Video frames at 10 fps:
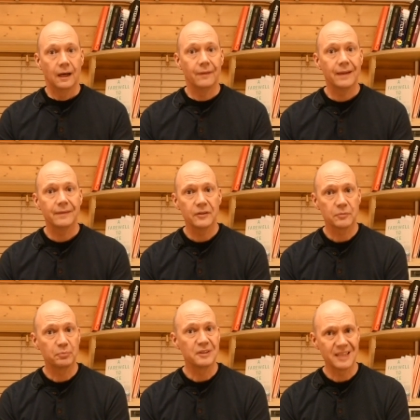And then
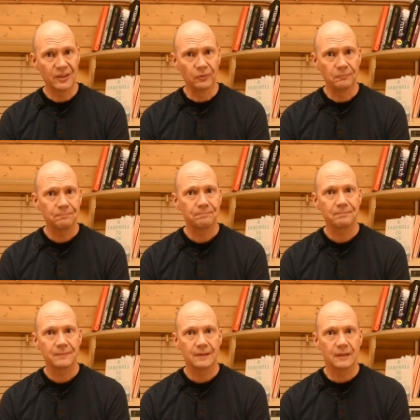there's Brazil,
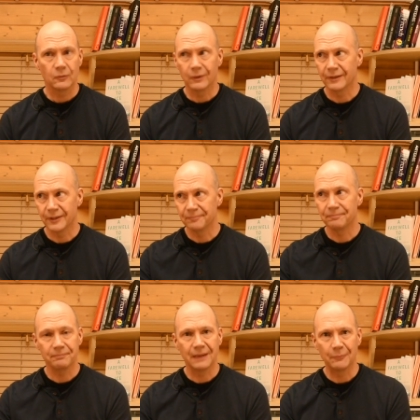where the
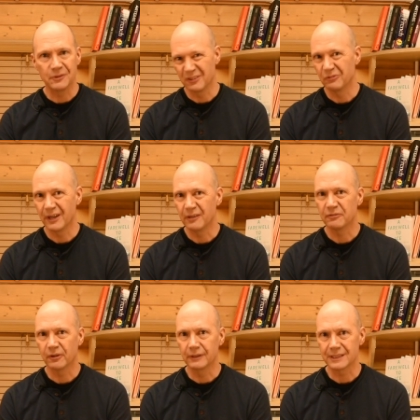Amazon
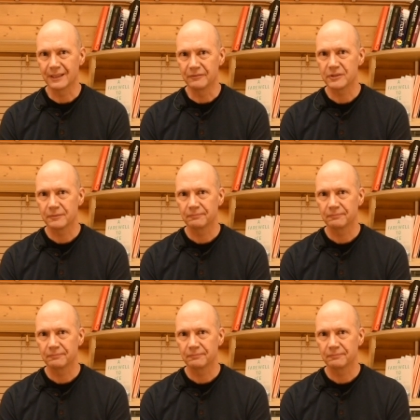rainforest lives.